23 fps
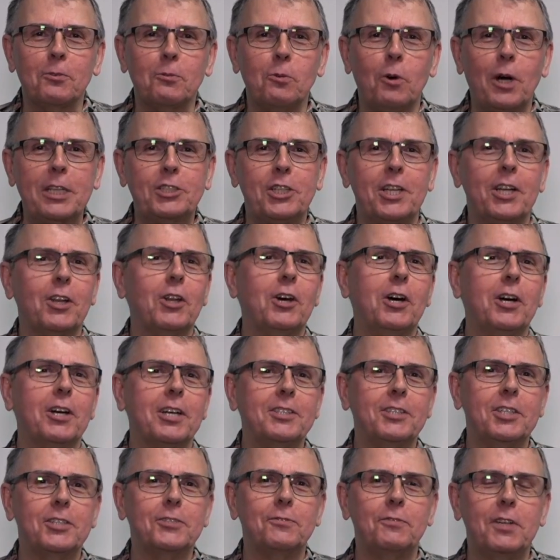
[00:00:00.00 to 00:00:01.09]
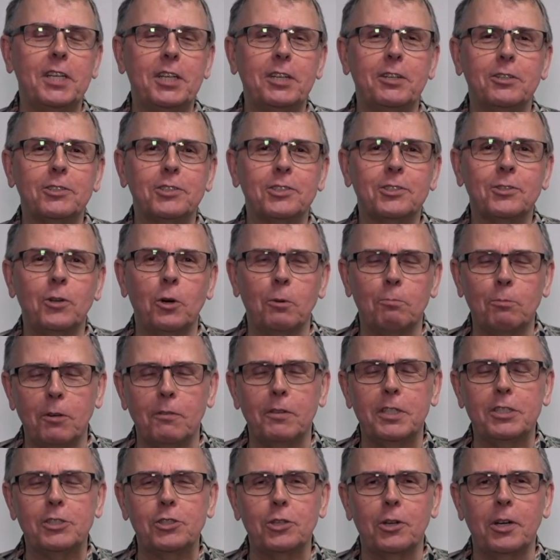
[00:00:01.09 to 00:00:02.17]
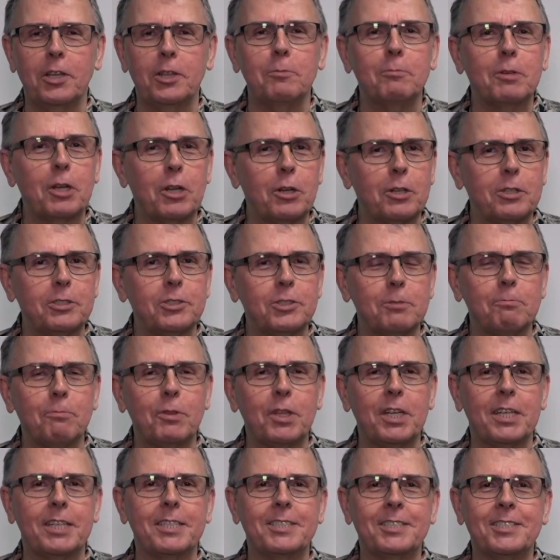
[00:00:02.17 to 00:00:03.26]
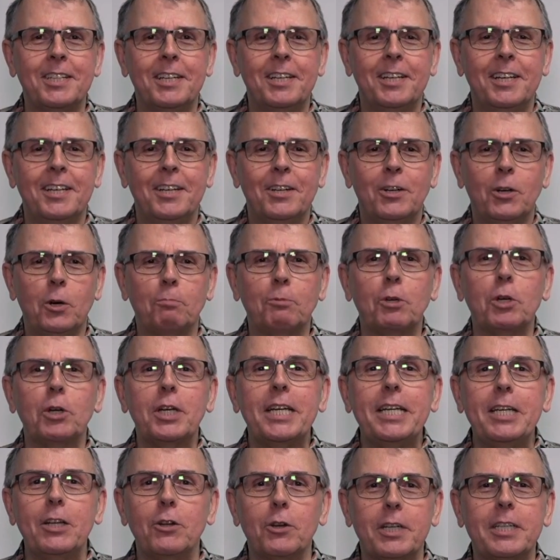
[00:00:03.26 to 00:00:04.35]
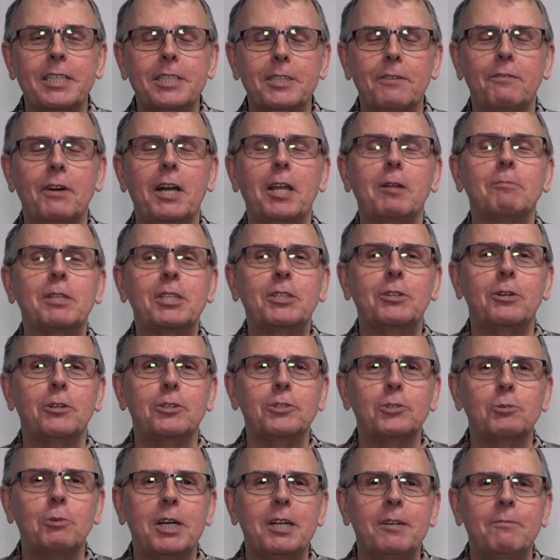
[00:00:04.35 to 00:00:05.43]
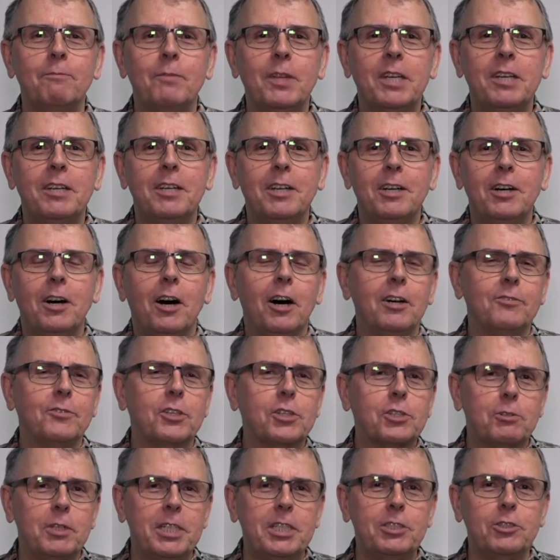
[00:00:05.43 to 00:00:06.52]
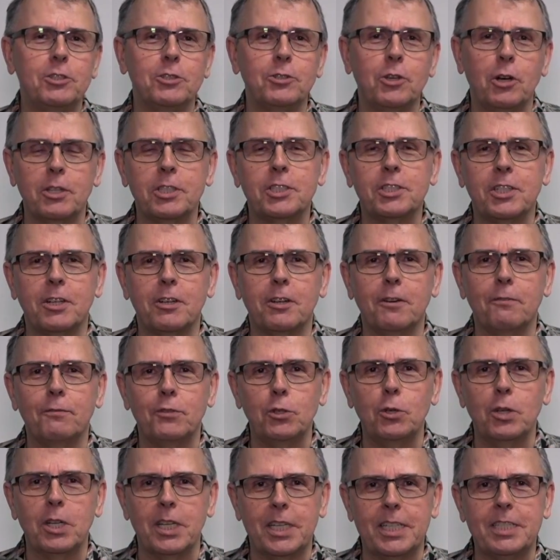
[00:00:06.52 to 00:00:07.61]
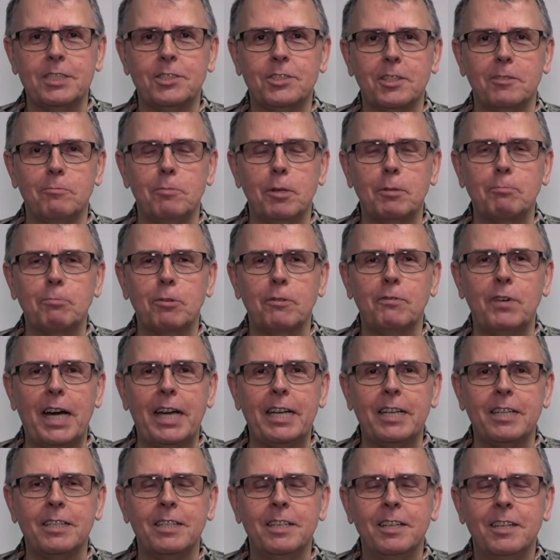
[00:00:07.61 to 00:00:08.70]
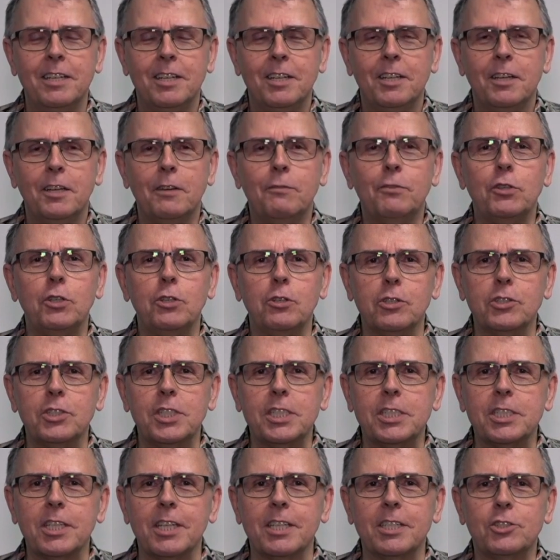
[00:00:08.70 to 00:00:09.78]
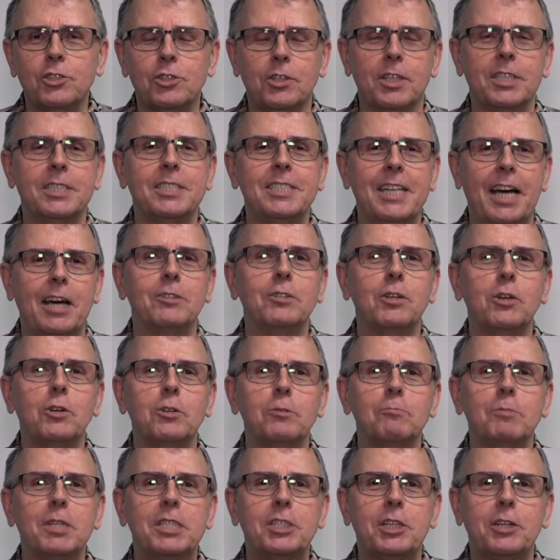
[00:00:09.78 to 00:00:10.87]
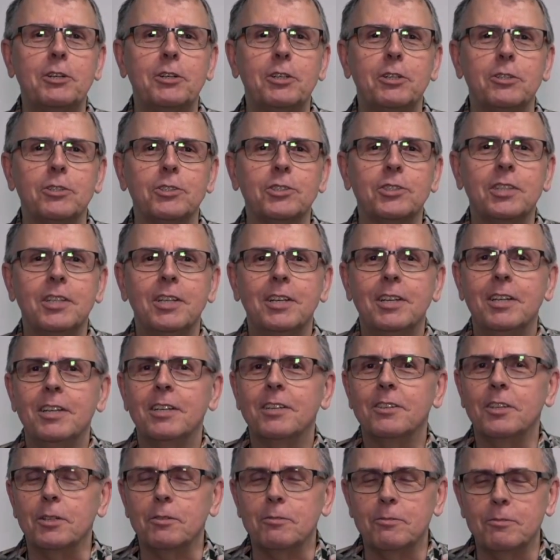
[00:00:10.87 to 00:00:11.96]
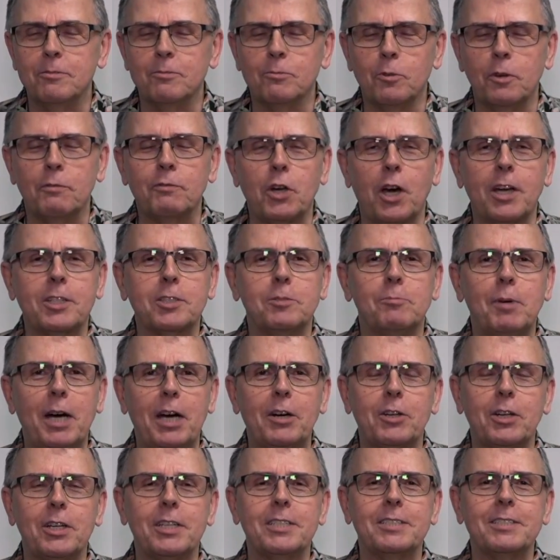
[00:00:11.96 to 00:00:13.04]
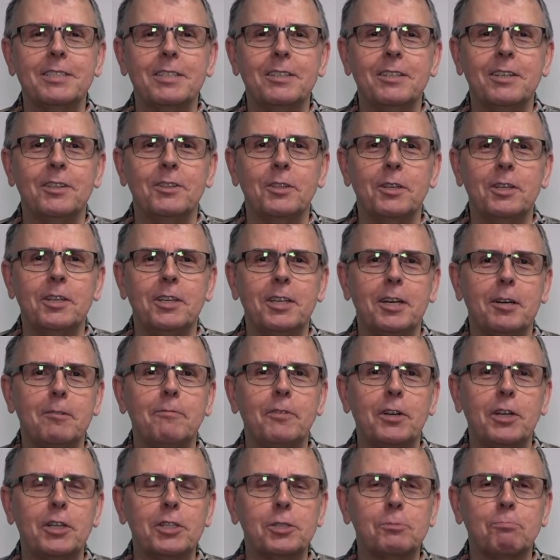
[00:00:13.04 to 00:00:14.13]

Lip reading: watching along on these videos. Hope you've enjoyed them and learned some things. Hope your e-learning development goes well. On the screen, you'll notice there are a few links that have been provided. If you use these links, you can download materials that we've talked about on the various